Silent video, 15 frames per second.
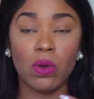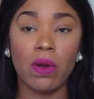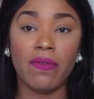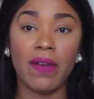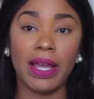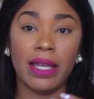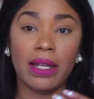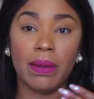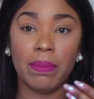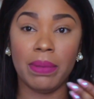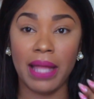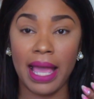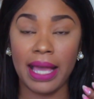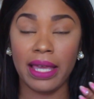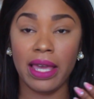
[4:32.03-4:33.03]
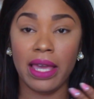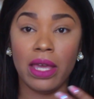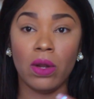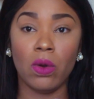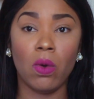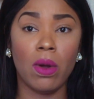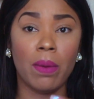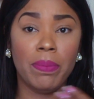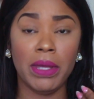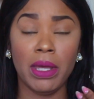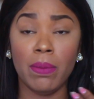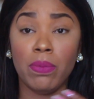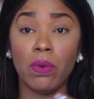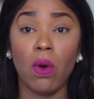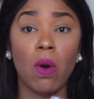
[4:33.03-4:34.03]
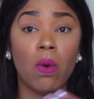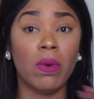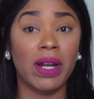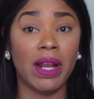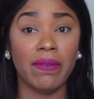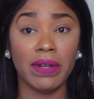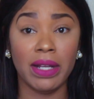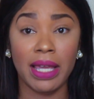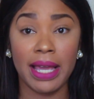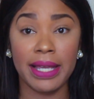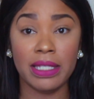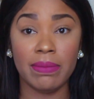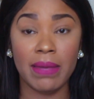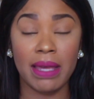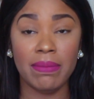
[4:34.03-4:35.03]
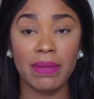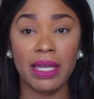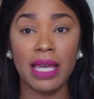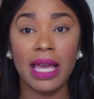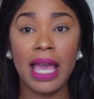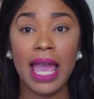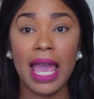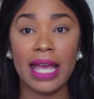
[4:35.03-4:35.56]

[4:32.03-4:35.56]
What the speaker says: or if I get a blackhead or a pimple or whatever the case may be,